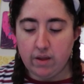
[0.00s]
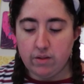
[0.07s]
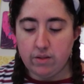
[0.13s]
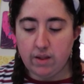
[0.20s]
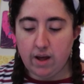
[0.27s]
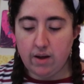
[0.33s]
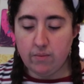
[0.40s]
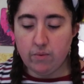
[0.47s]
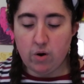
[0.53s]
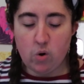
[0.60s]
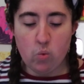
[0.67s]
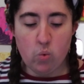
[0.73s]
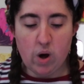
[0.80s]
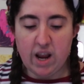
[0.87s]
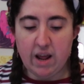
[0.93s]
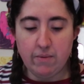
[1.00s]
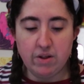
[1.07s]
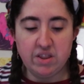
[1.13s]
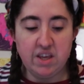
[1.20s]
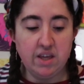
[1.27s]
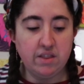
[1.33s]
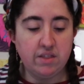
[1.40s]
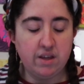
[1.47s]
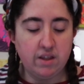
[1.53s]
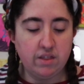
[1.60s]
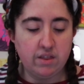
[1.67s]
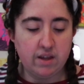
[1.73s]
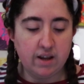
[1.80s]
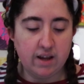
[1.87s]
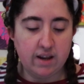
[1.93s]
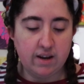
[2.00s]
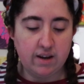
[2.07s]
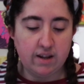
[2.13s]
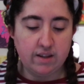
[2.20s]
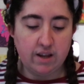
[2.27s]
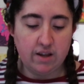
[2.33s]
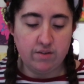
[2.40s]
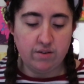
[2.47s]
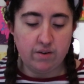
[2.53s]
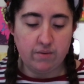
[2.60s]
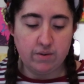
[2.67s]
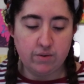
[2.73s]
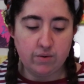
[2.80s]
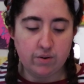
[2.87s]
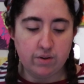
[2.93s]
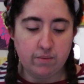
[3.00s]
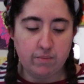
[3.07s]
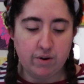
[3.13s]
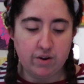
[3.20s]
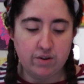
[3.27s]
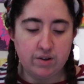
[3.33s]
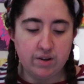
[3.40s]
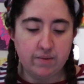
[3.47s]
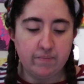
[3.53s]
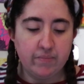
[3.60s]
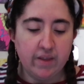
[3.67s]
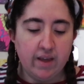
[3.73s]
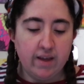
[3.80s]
"Not well, whatever this is," said Karina, gesturing towards the merchant.